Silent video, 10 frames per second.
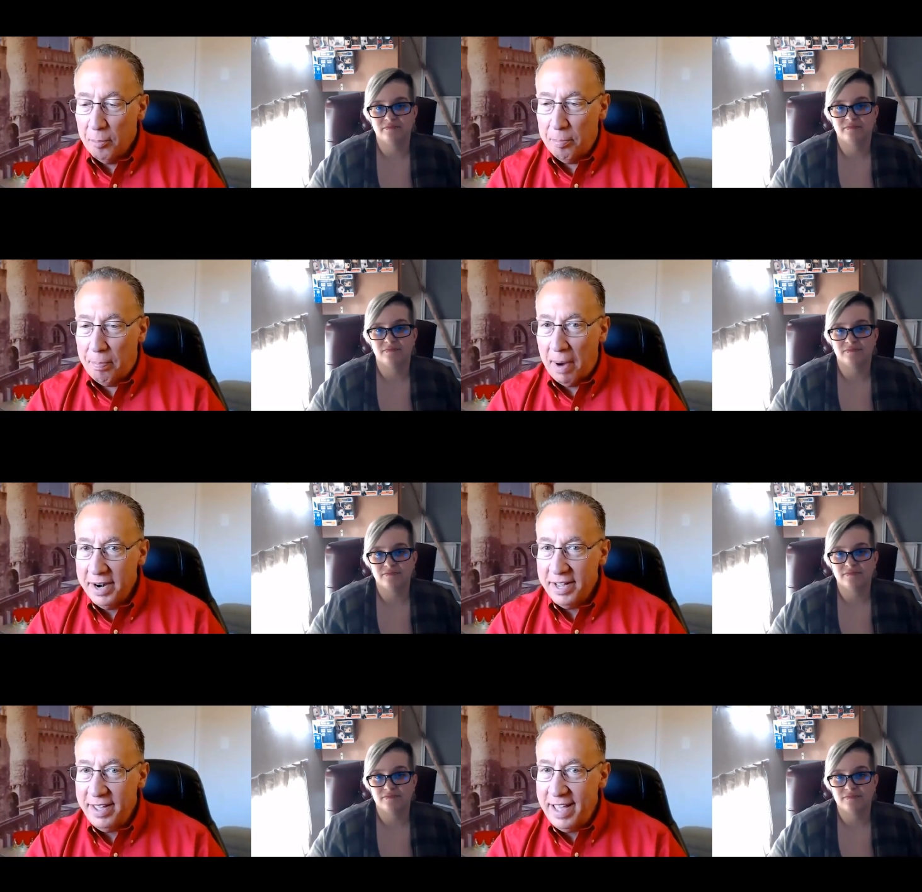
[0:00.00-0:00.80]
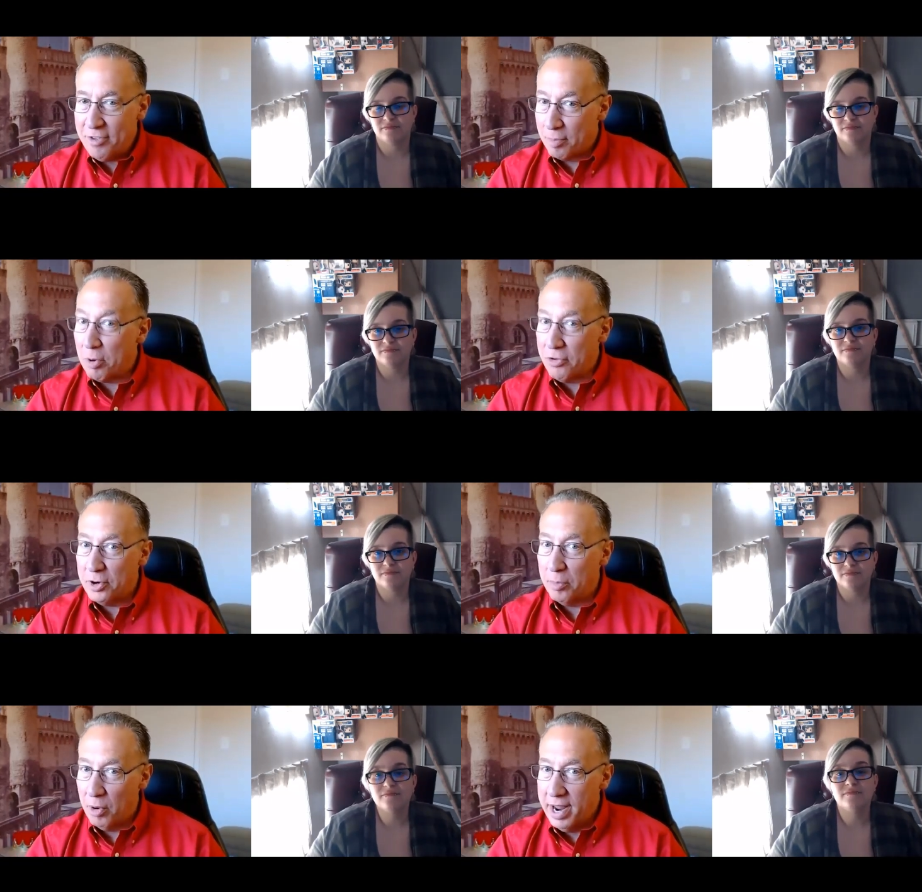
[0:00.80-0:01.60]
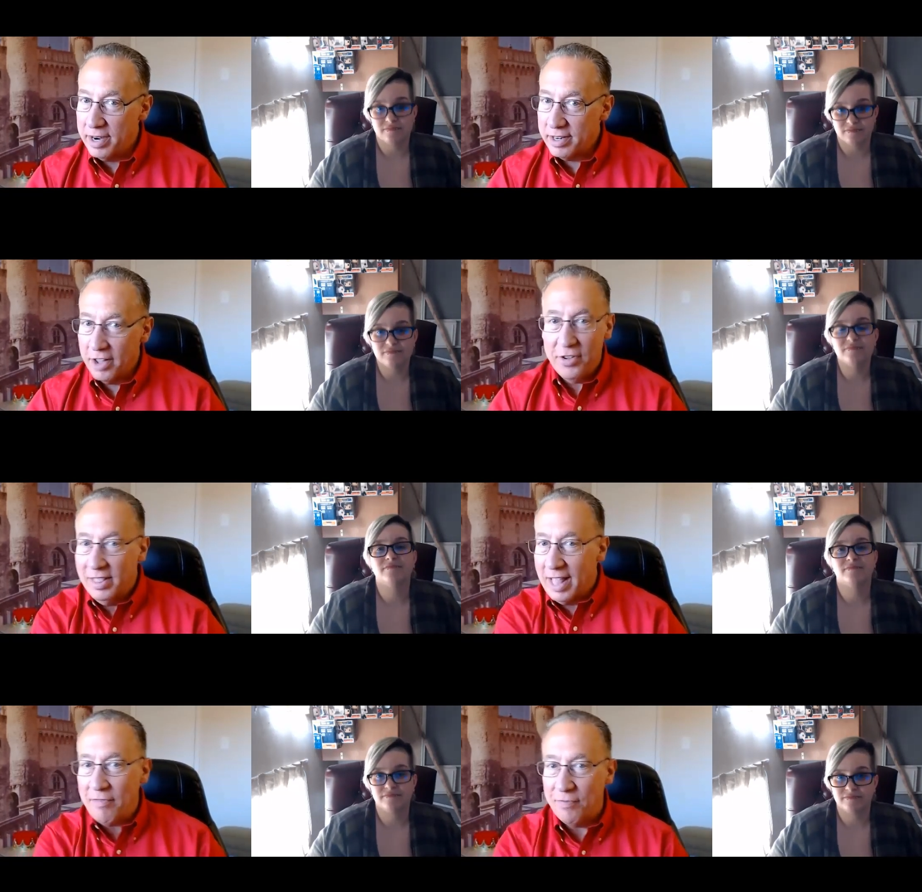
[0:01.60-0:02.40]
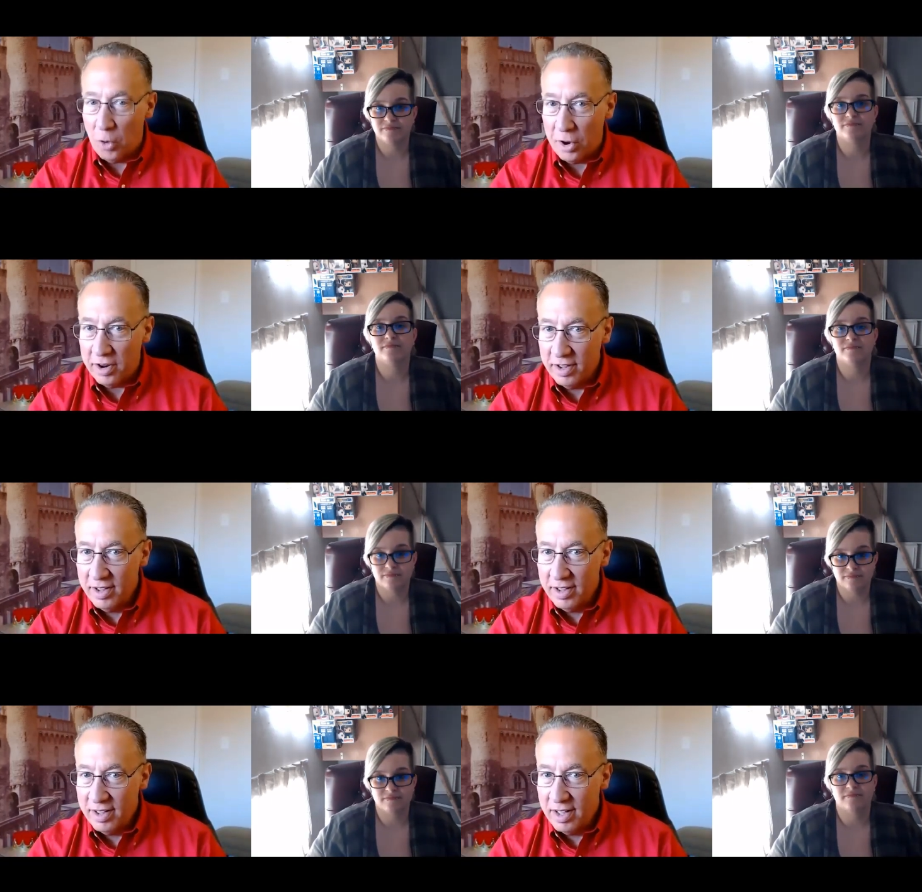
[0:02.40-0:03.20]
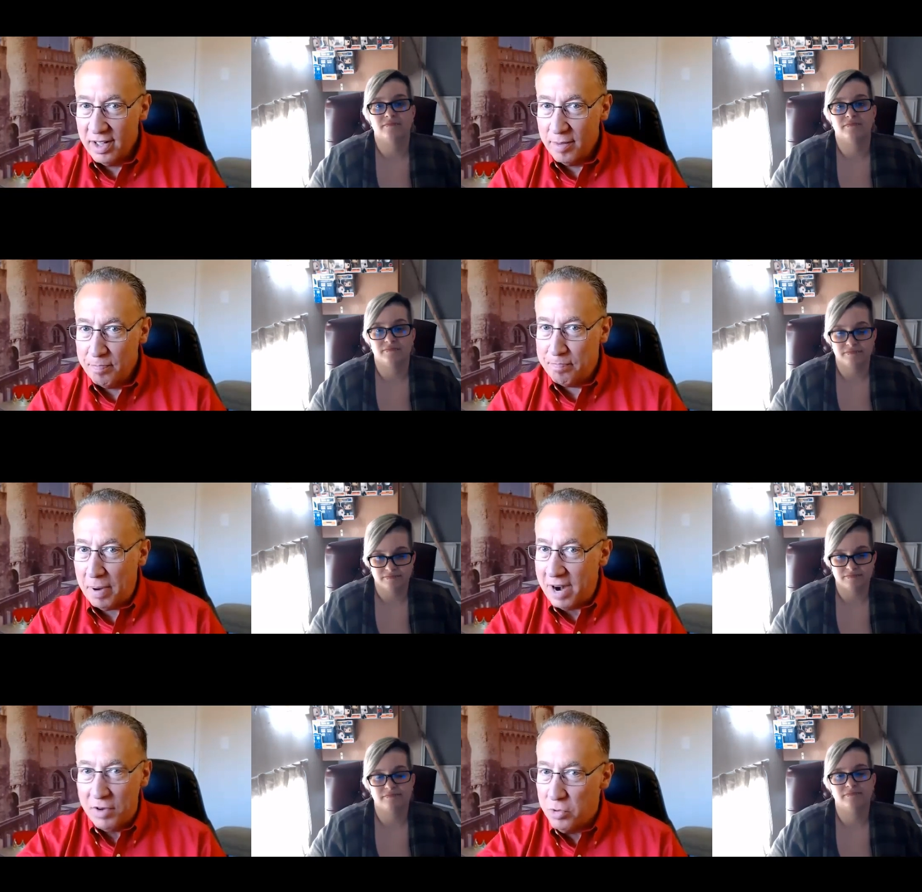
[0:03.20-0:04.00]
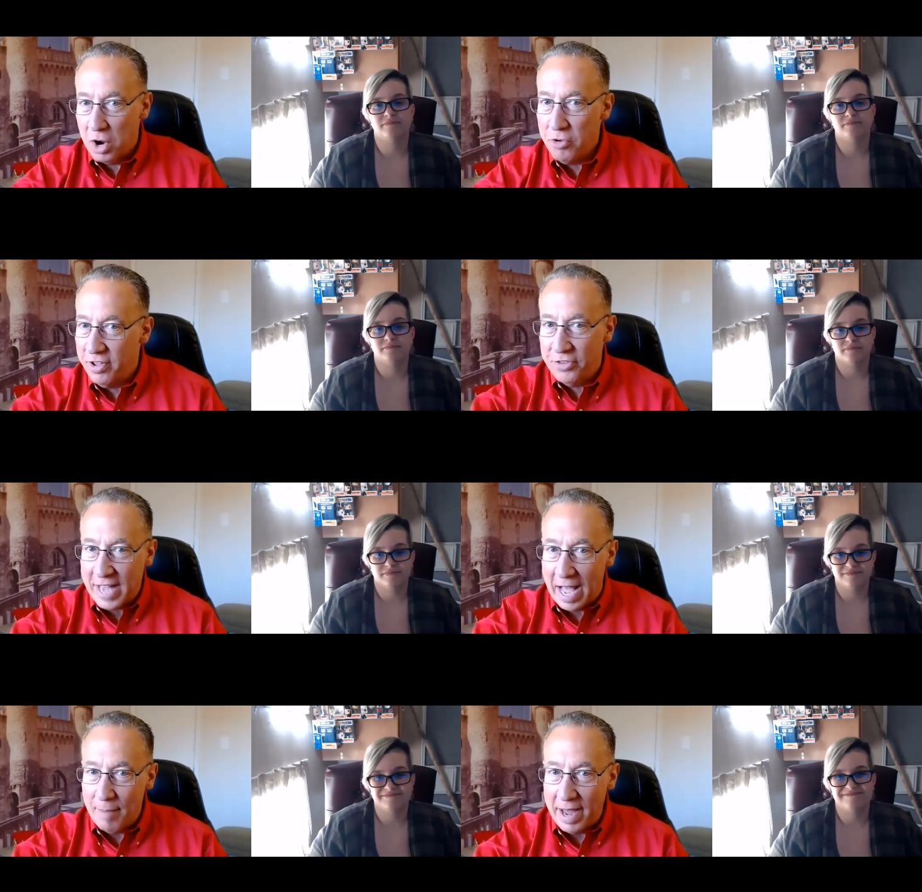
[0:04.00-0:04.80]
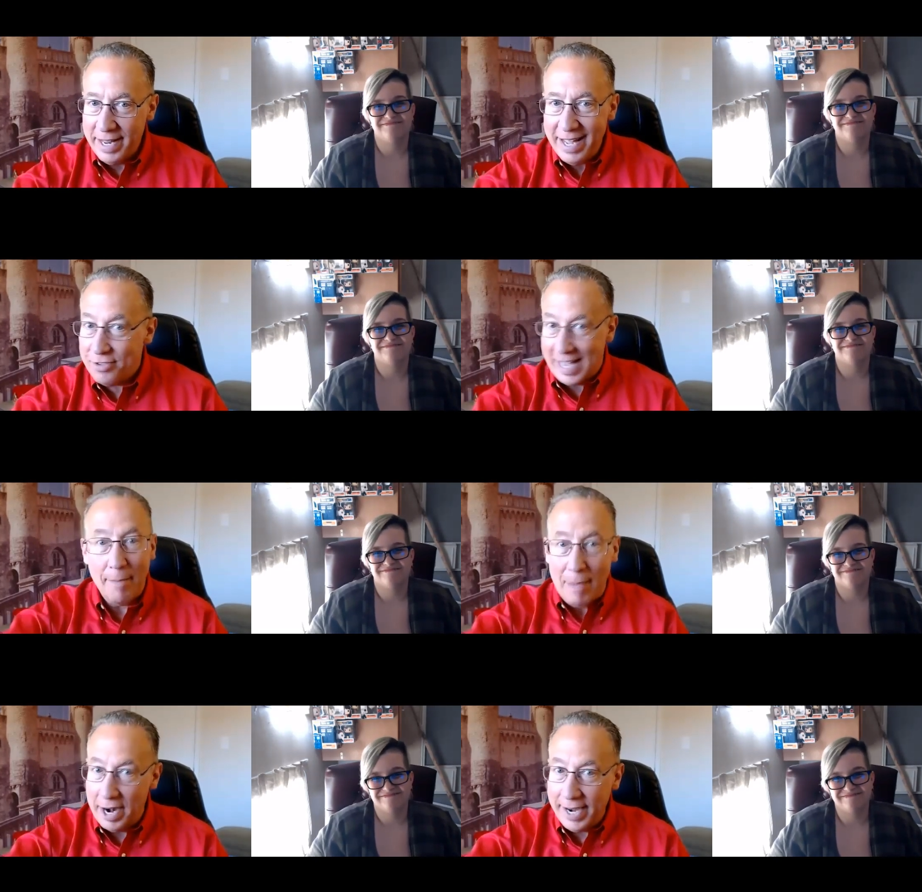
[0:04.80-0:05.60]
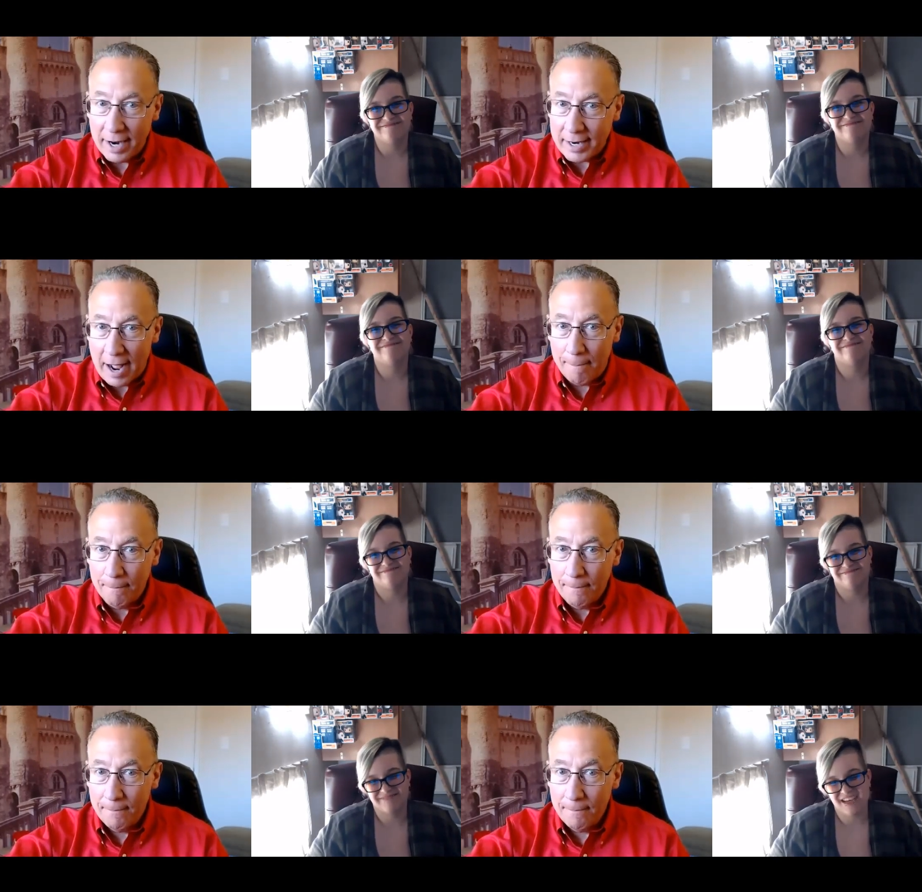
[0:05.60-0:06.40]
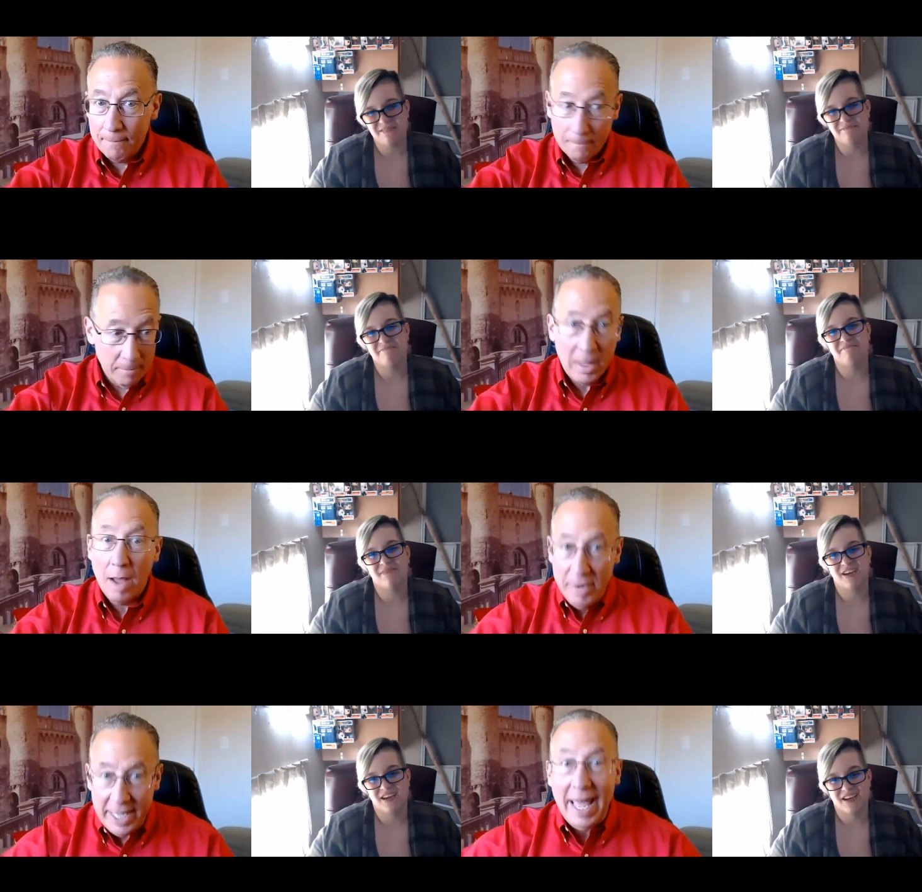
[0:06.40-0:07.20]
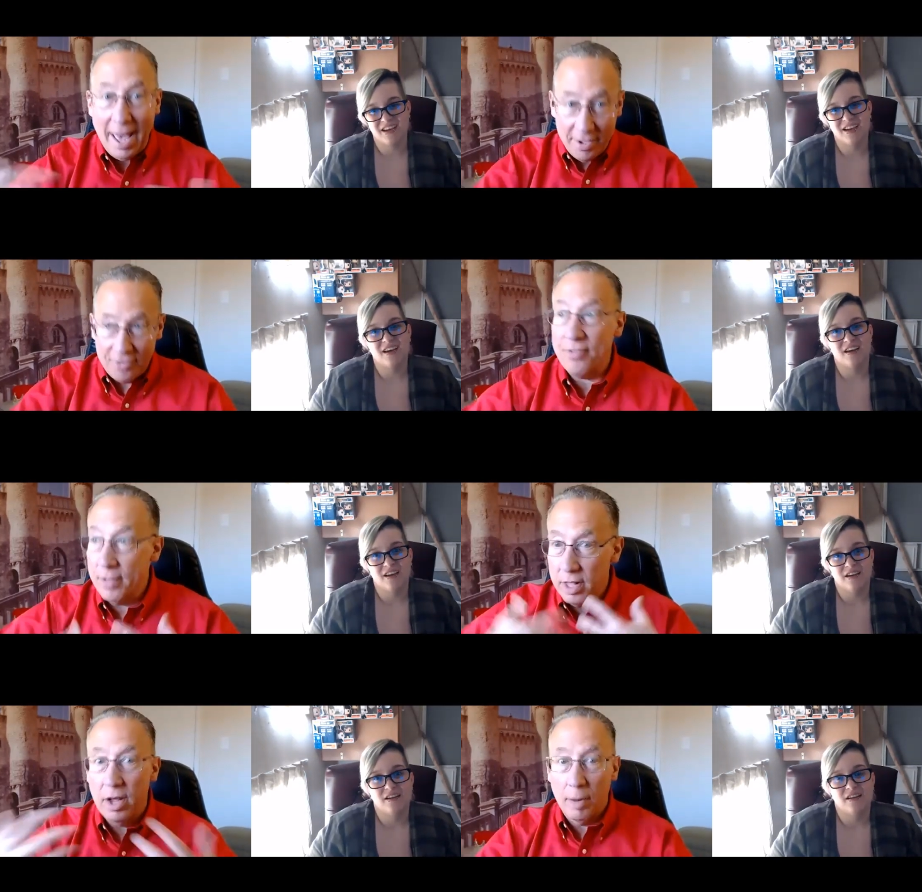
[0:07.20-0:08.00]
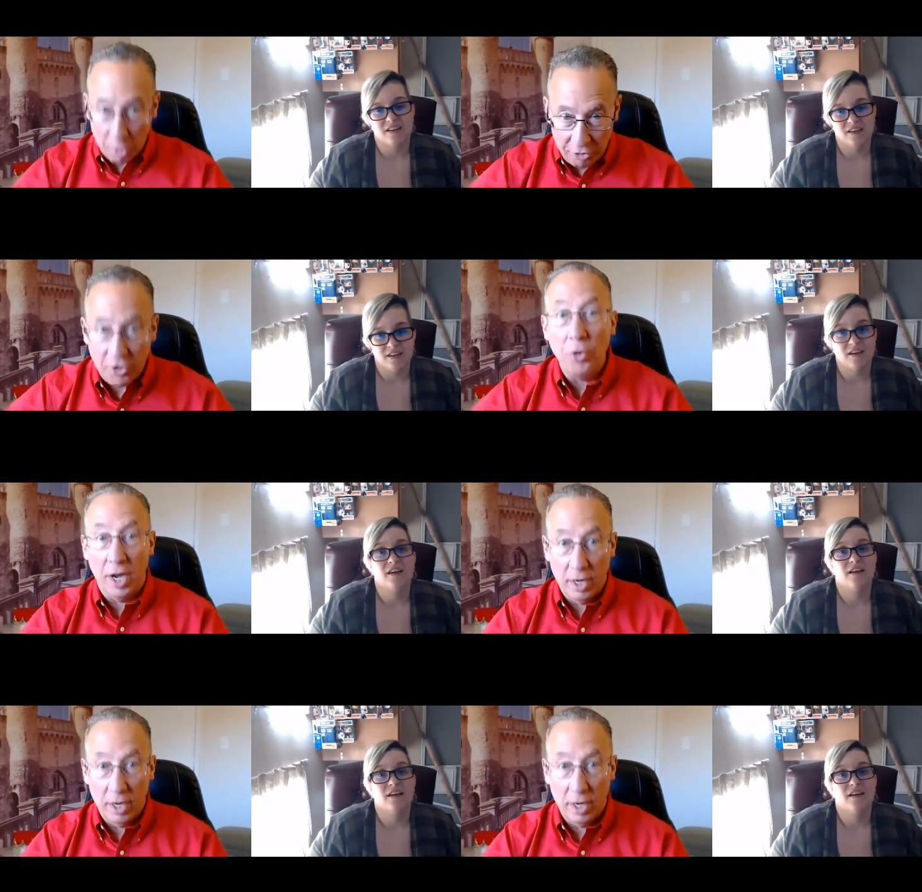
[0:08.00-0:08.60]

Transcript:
Speaker 1: But he has a personal brand because he left Ford. But everyone knows he's Scott Monty. Get ScottMonty.com. I mean, he has a persona,